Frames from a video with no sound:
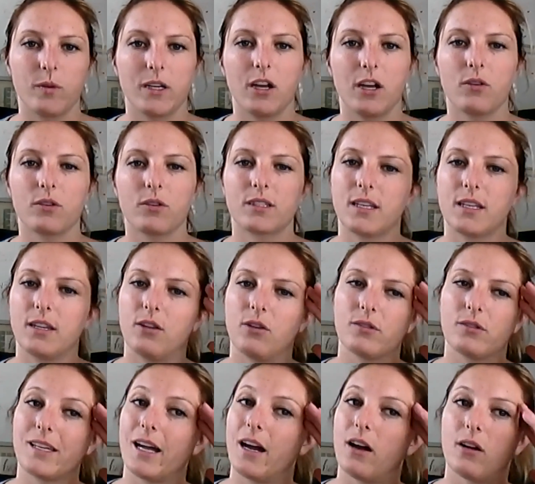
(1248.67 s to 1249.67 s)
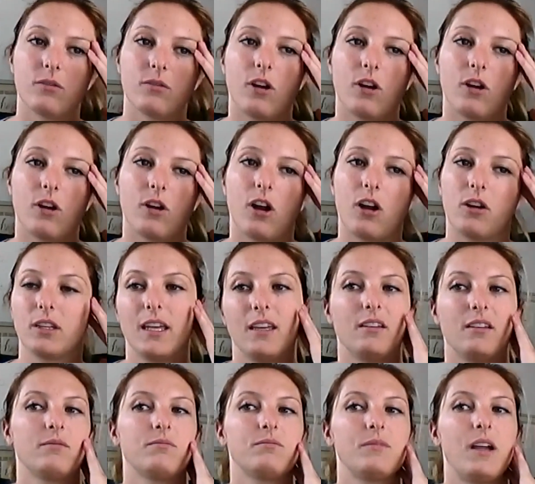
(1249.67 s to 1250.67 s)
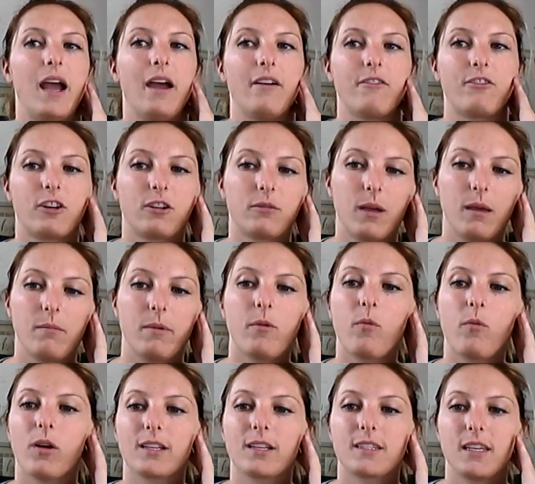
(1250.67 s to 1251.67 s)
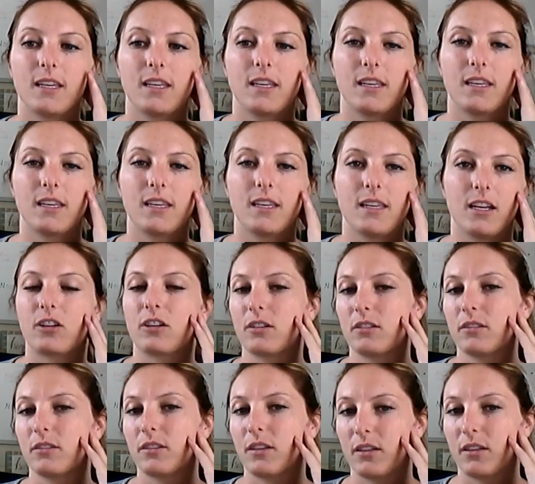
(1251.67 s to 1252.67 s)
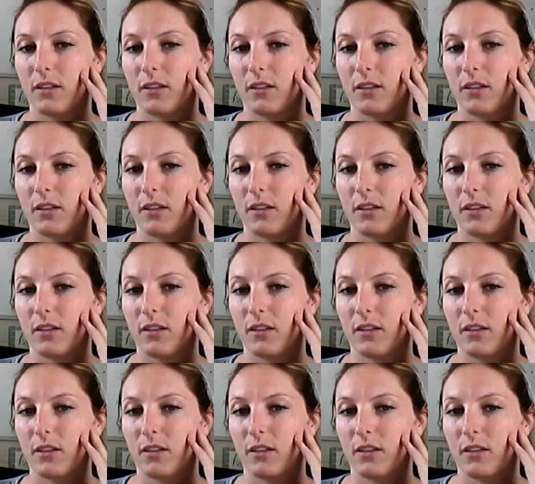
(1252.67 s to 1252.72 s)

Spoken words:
We don't send those out hardly ever, maybe once a year.